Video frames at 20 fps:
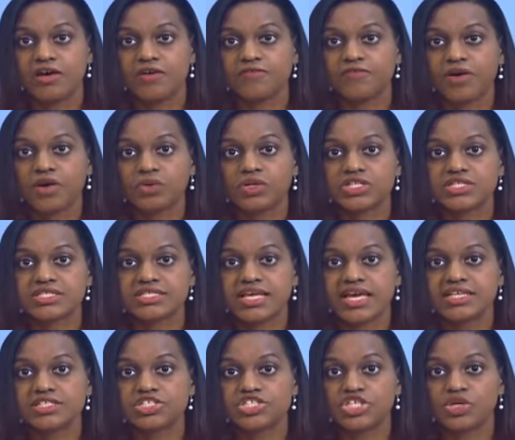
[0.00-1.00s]
Fowler
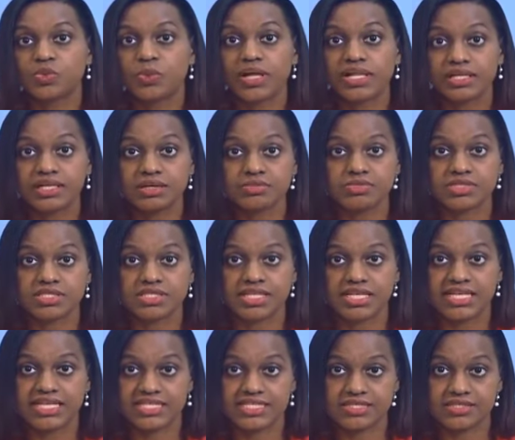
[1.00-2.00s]
says she welcomes
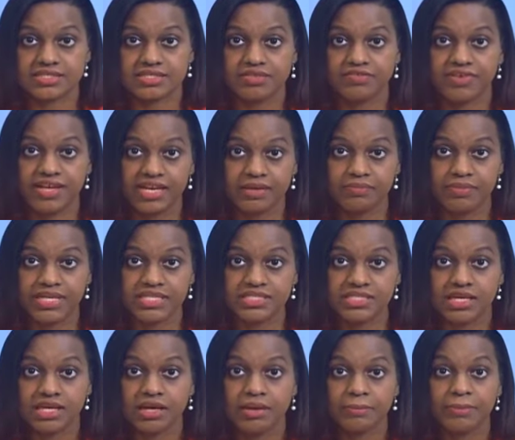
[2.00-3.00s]
the latest development,
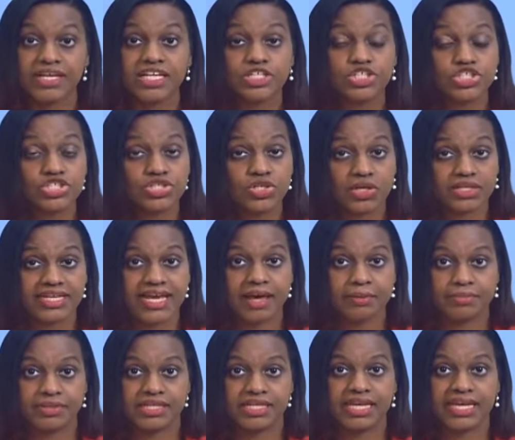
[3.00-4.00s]
but it should not
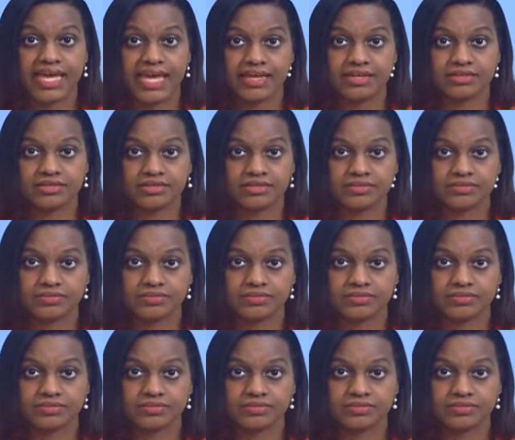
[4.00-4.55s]
happen again.